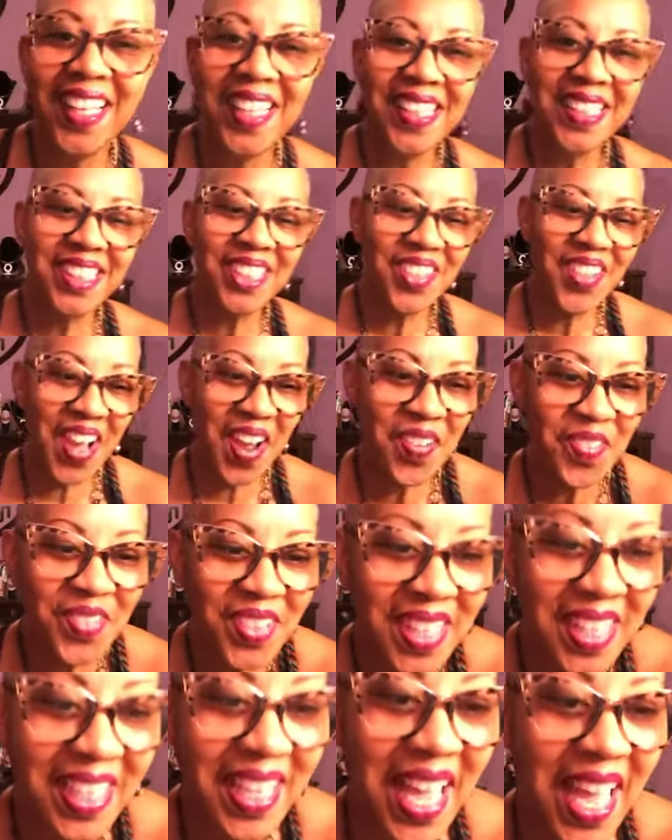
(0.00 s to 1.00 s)
So I
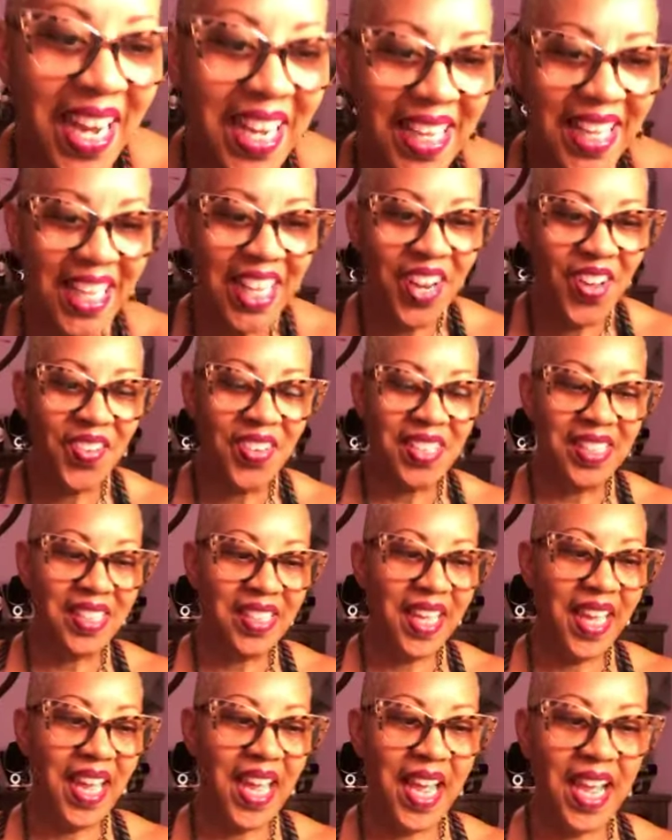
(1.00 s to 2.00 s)
really got to get on it
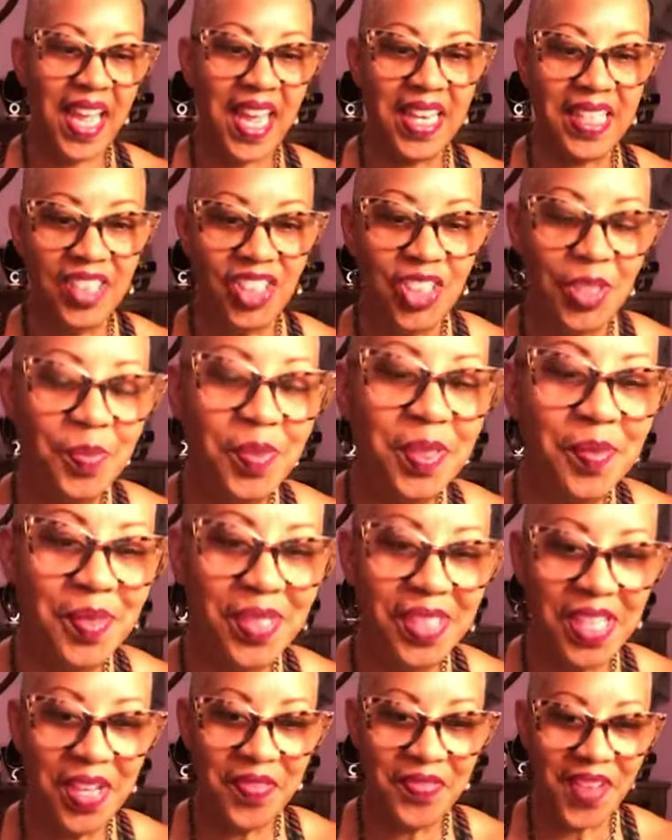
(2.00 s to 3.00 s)
today. I got to ship some
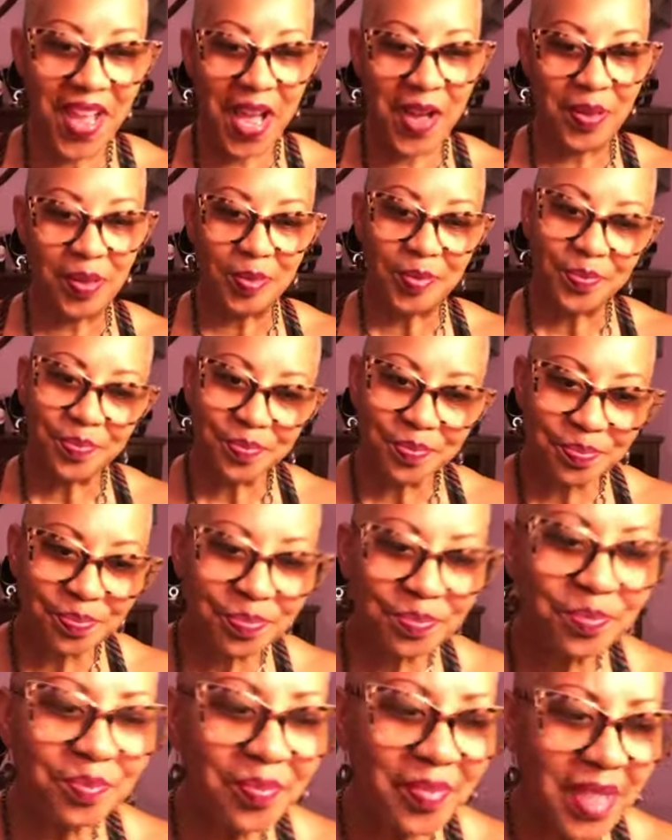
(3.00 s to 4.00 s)
stuff out.
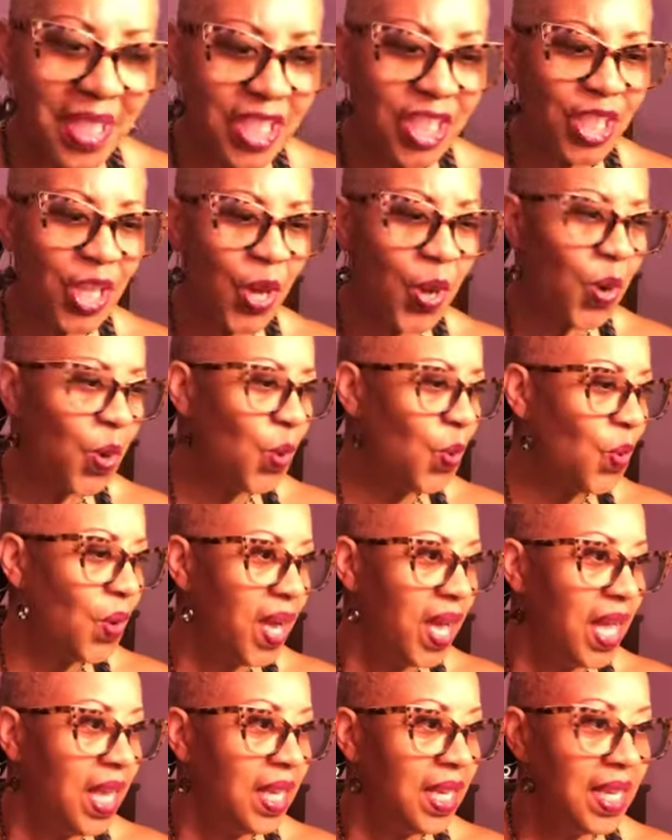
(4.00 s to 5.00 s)
So
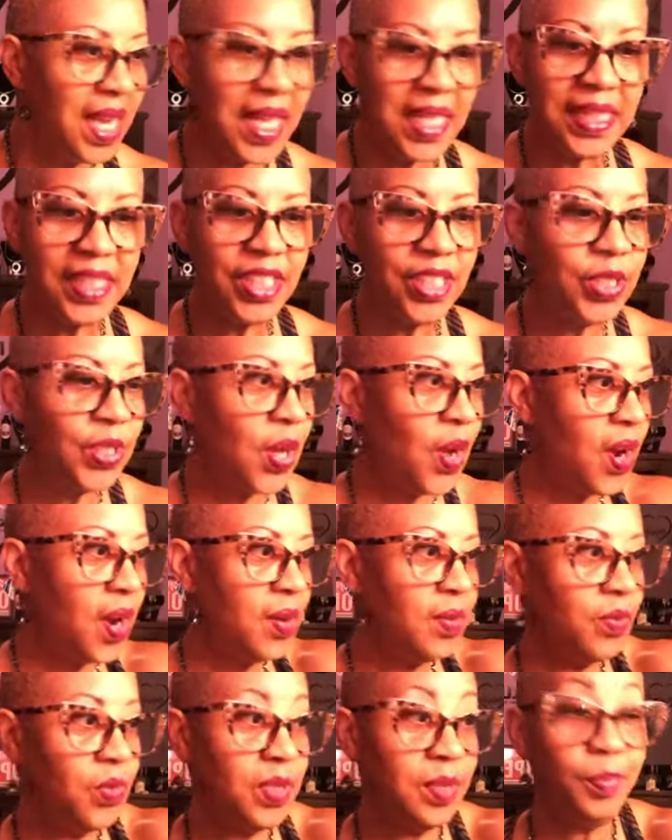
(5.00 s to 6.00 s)
let's start
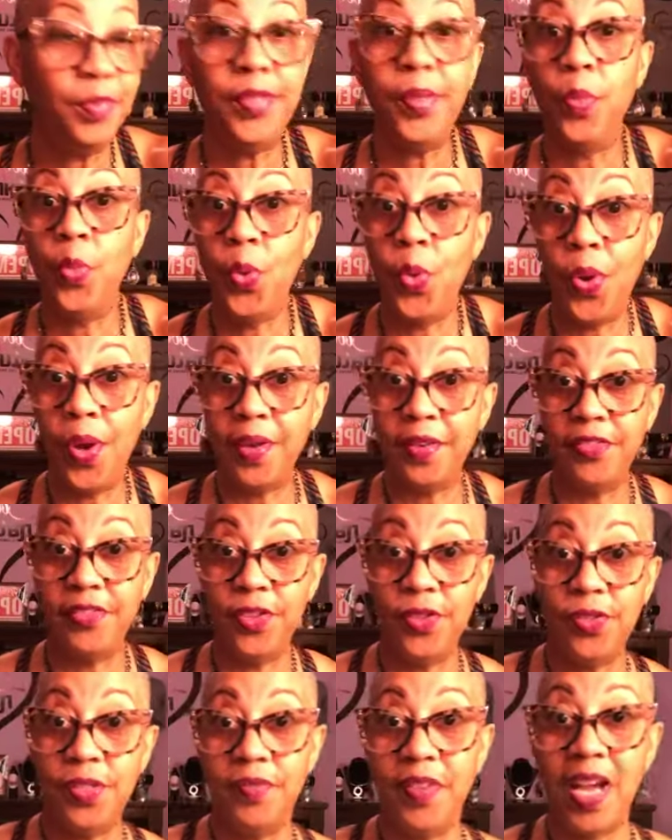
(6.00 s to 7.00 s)
with some water,
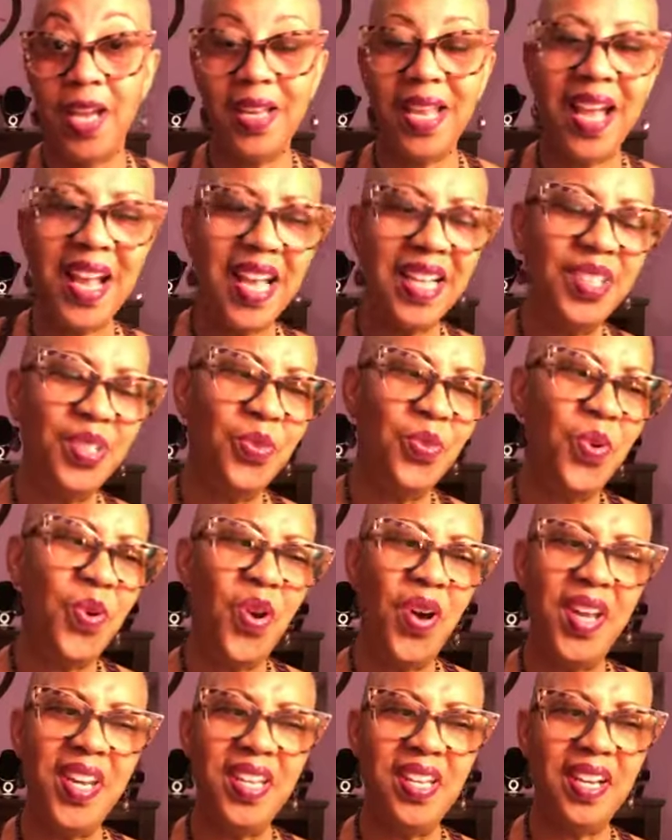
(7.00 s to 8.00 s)
first of all. Y'all got your
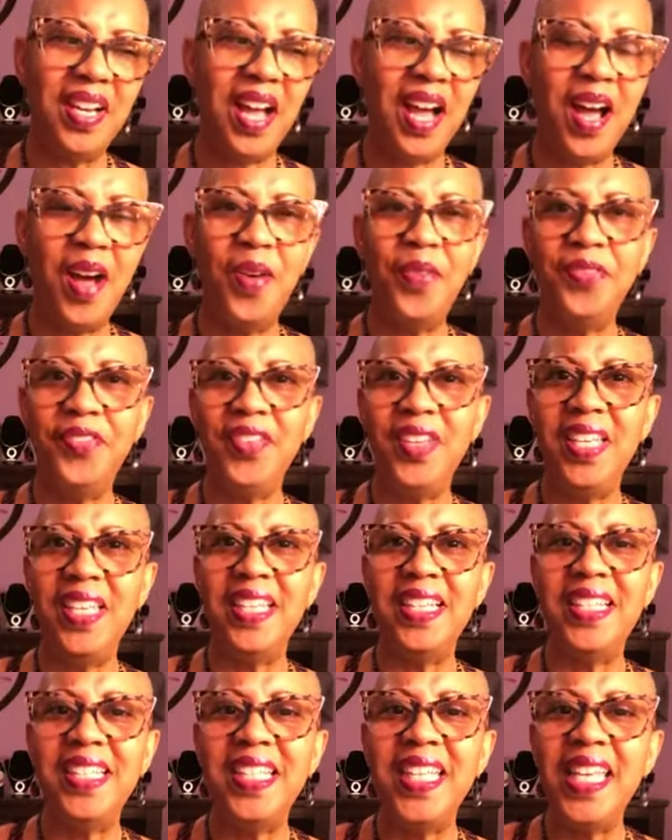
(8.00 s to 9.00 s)
water, your coffee, your
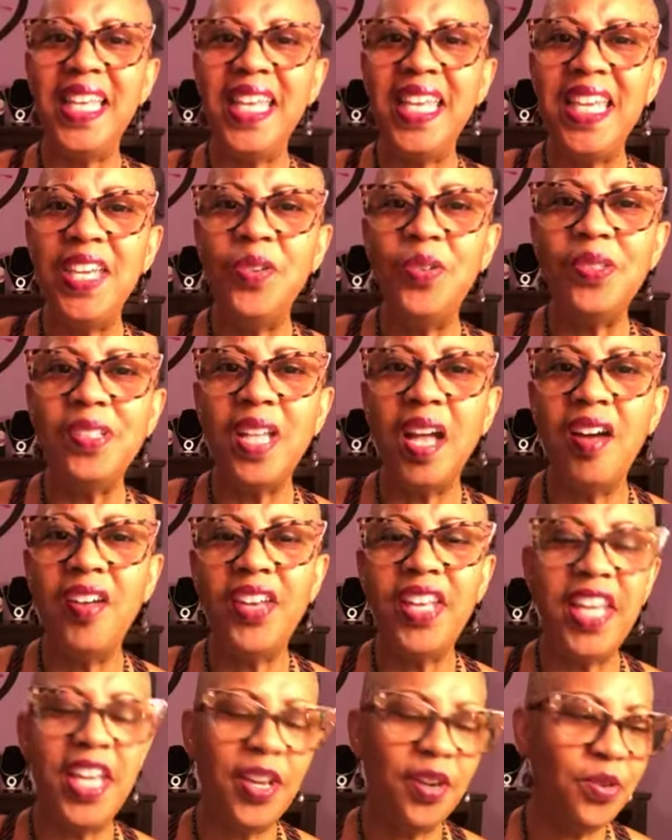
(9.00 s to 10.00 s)
tea. Who's on
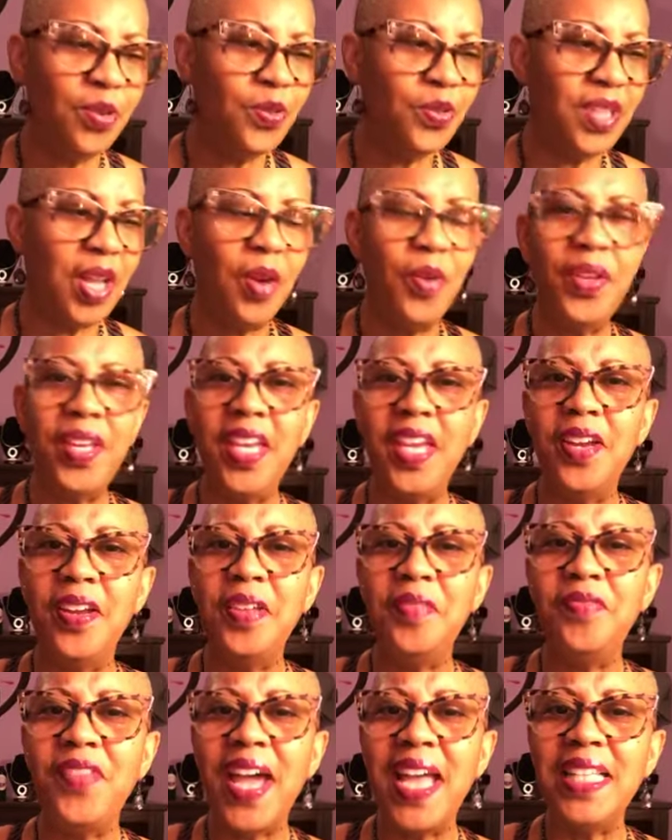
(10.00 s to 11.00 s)
here? Who's on here?
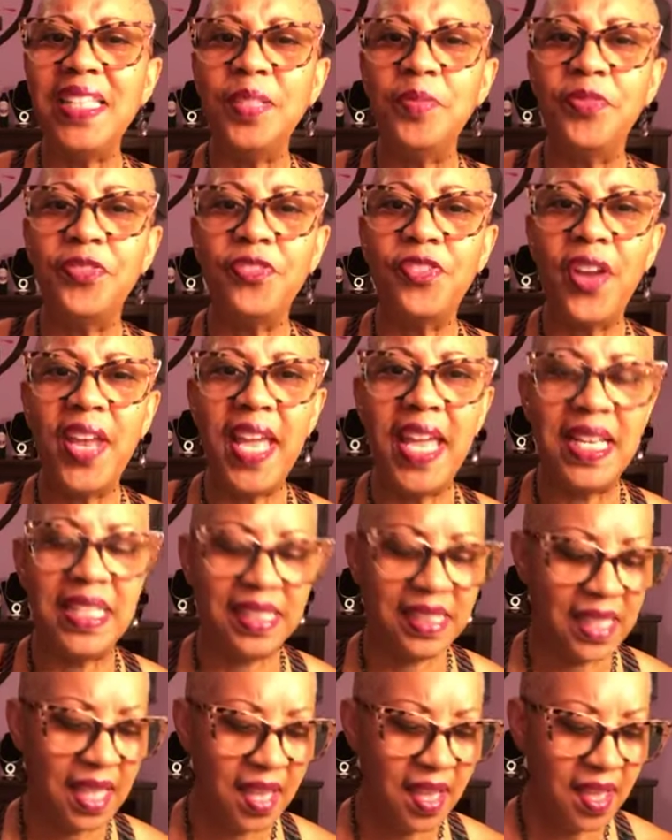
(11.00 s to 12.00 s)
Invite some friends.
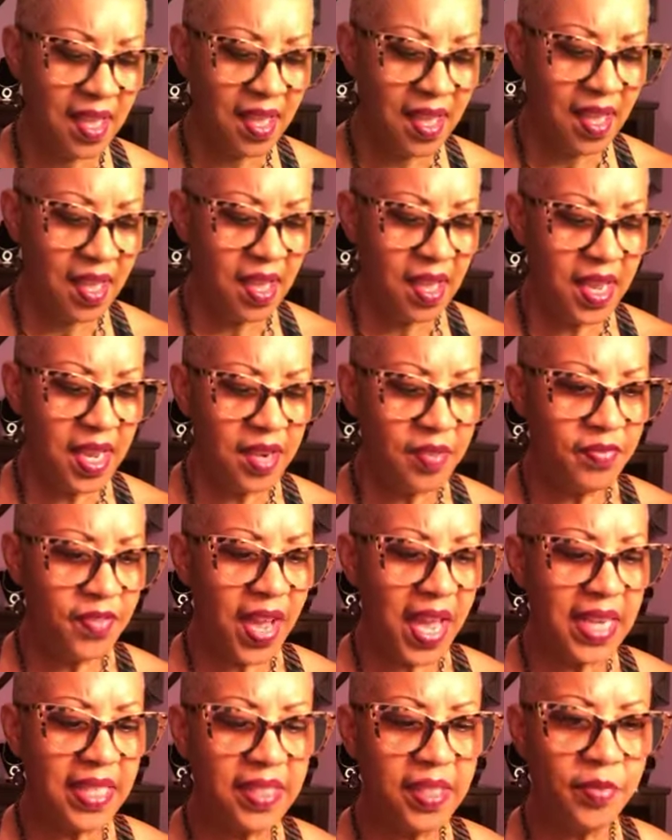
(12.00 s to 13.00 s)

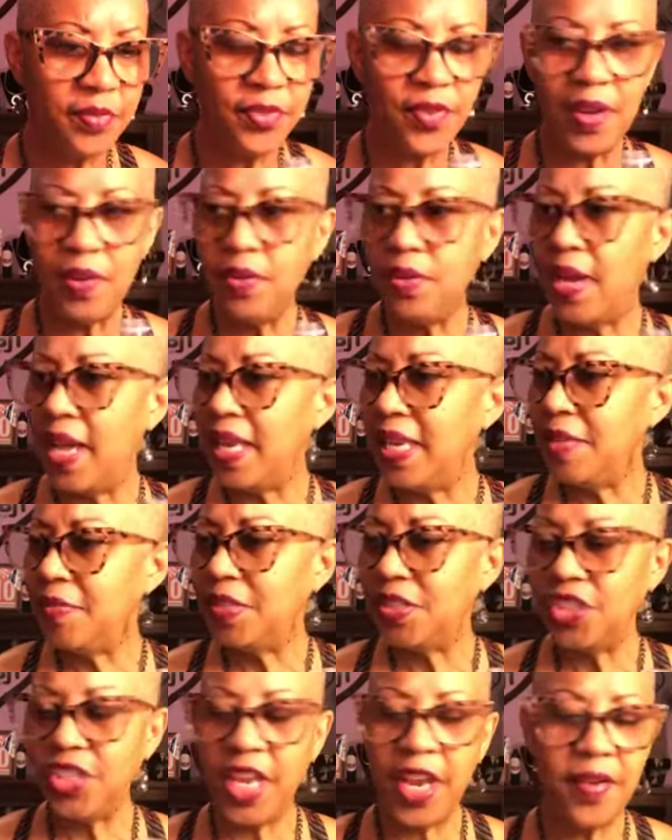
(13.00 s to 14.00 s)
Invite some friends. Oh, I didn't even
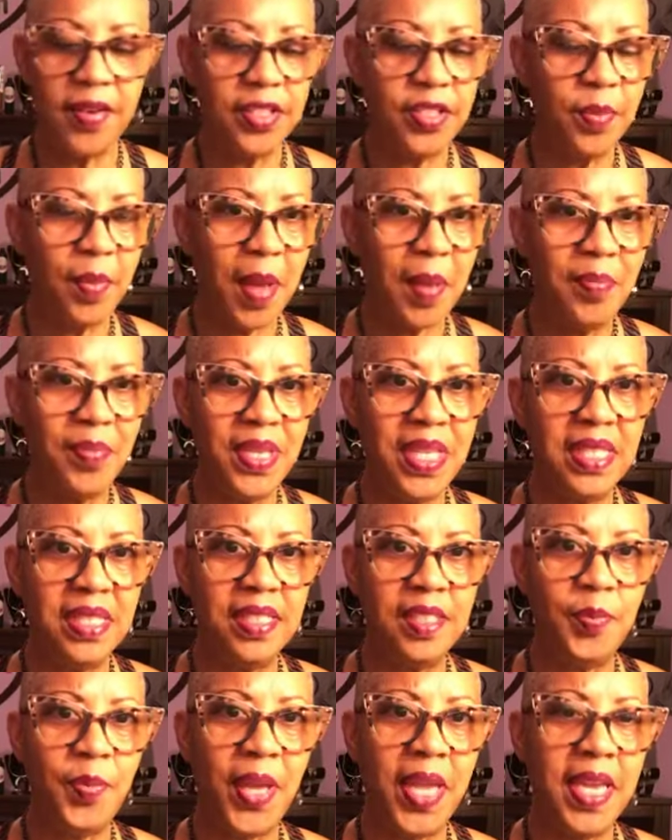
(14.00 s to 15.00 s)
share it to my
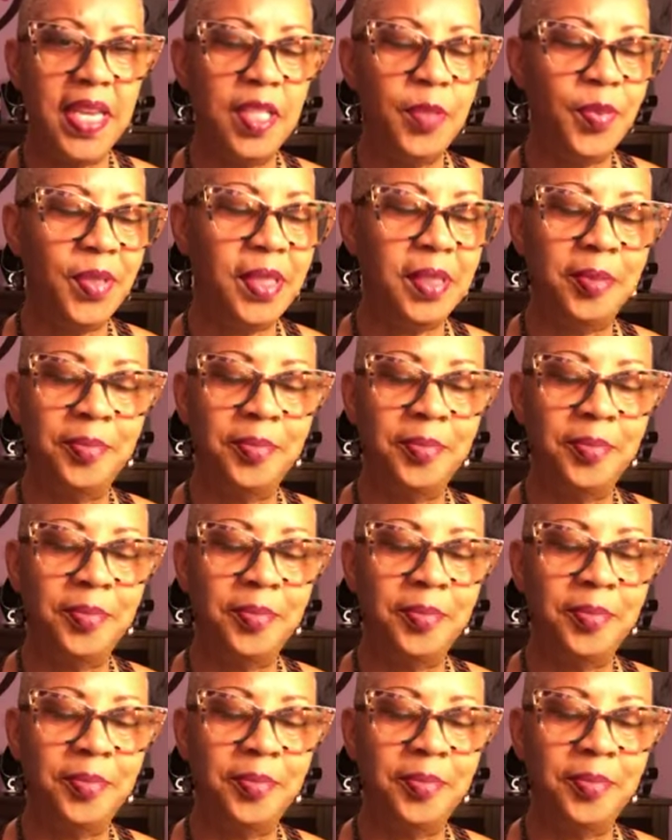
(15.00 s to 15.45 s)
business page, but